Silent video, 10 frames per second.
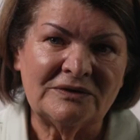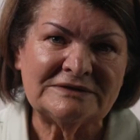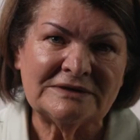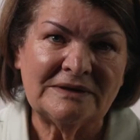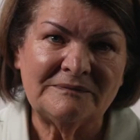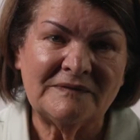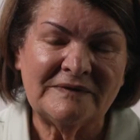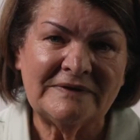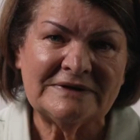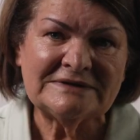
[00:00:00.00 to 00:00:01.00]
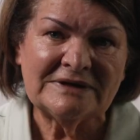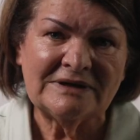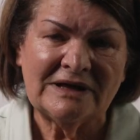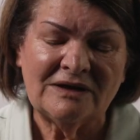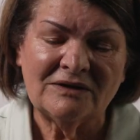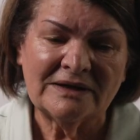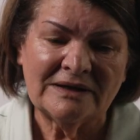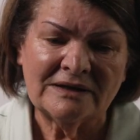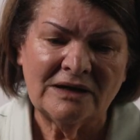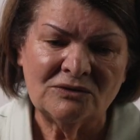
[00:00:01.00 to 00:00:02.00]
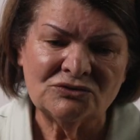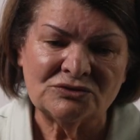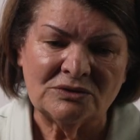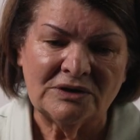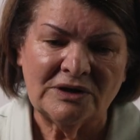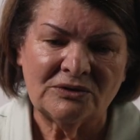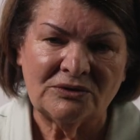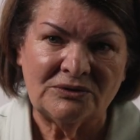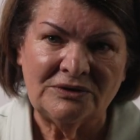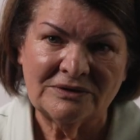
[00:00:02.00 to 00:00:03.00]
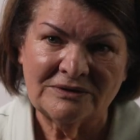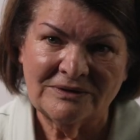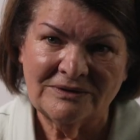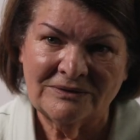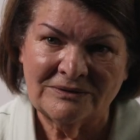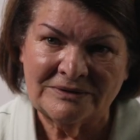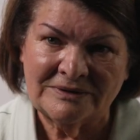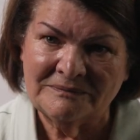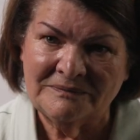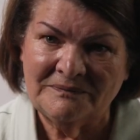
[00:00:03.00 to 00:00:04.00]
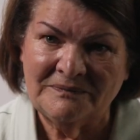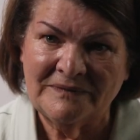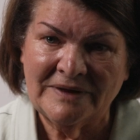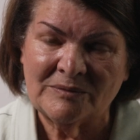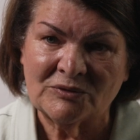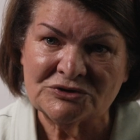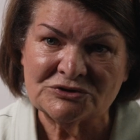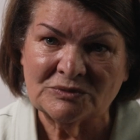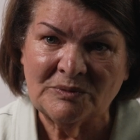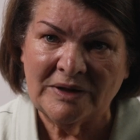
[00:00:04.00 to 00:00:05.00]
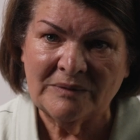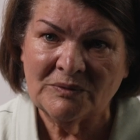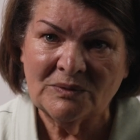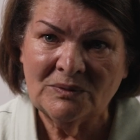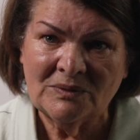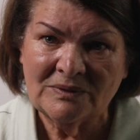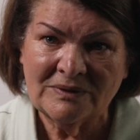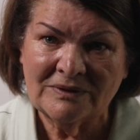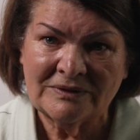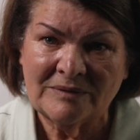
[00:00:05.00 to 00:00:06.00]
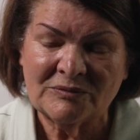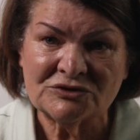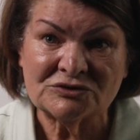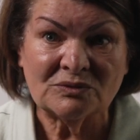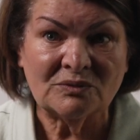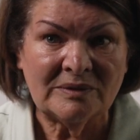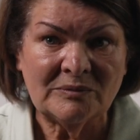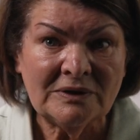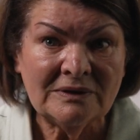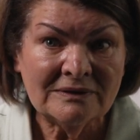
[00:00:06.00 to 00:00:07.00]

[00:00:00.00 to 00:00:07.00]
There's a cultural load on Aboriginal people, on Aboriginal women.